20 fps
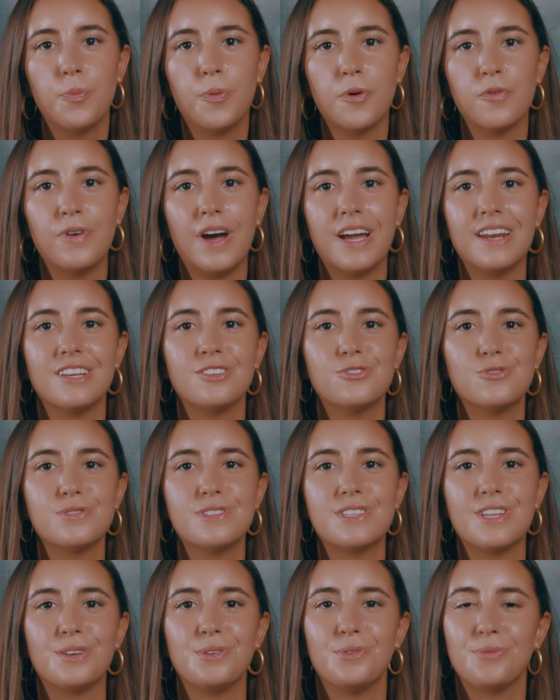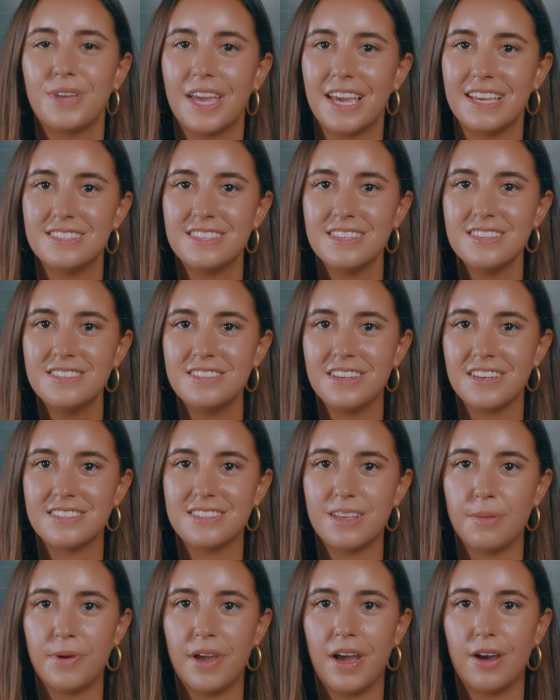We'll provide interesting new cases to
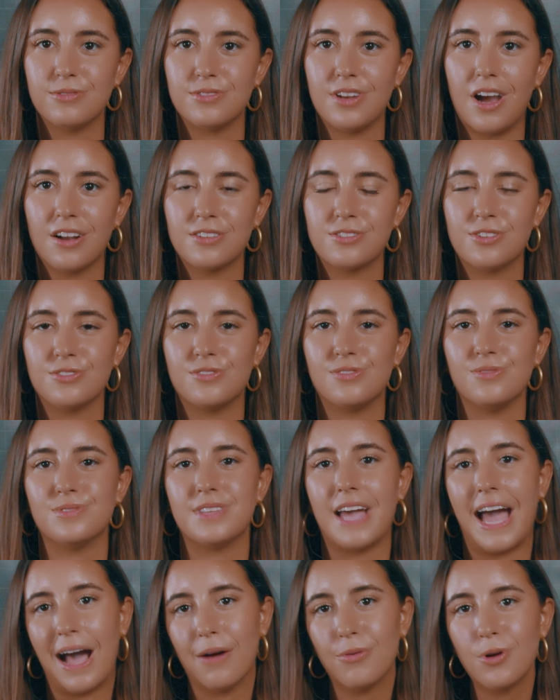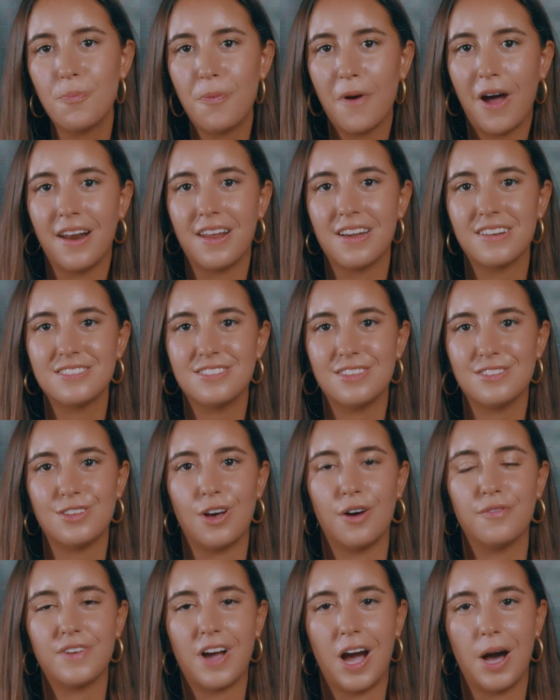exhibit how doctors use our products to
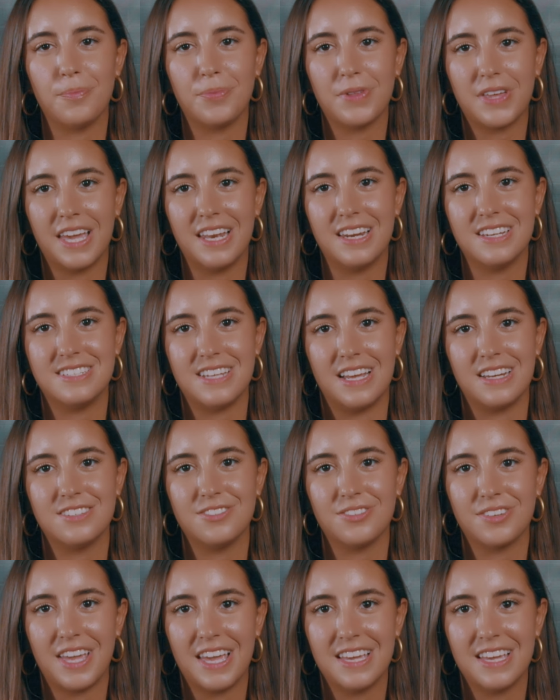solve complicated dental